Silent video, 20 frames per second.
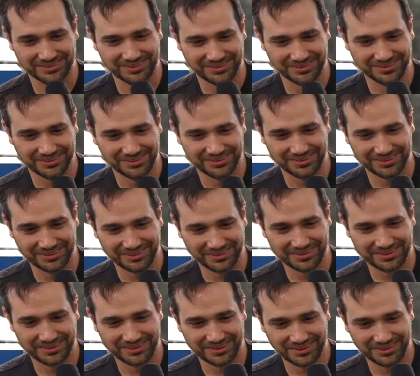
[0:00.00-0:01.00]

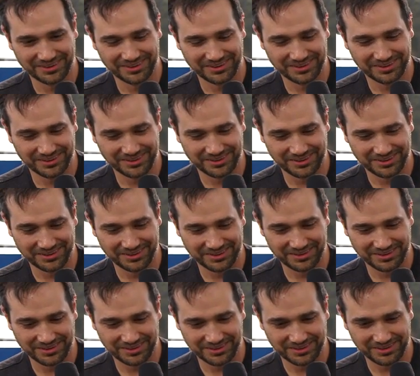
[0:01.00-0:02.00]

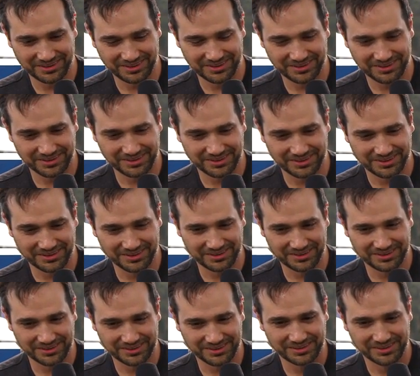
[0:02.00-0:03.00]

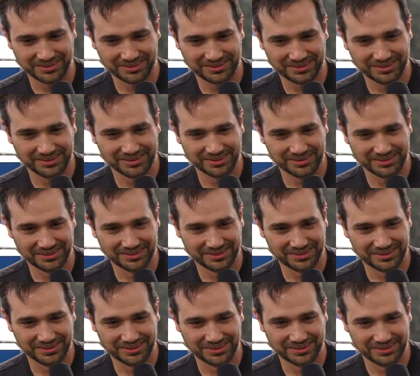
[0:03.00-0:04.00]

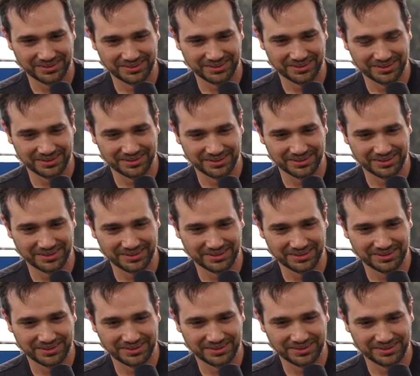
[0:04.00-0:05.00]

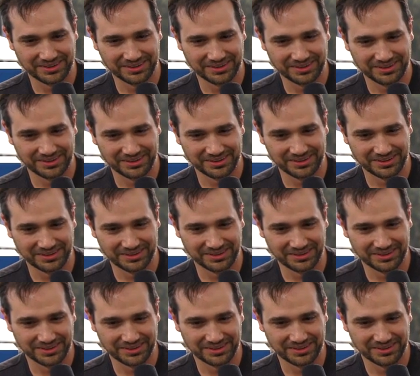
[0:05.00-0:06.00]

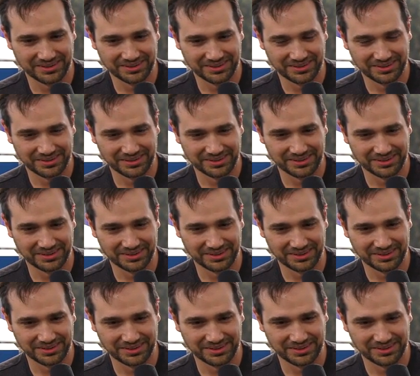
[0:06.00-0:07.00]

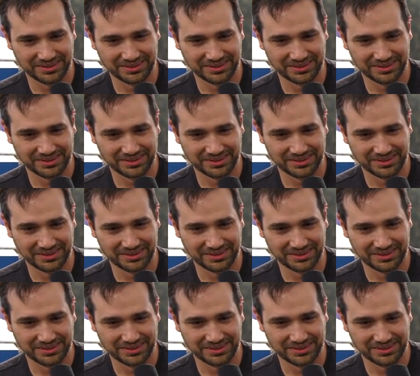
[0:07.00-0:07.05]
No words are spoken by the person on screen.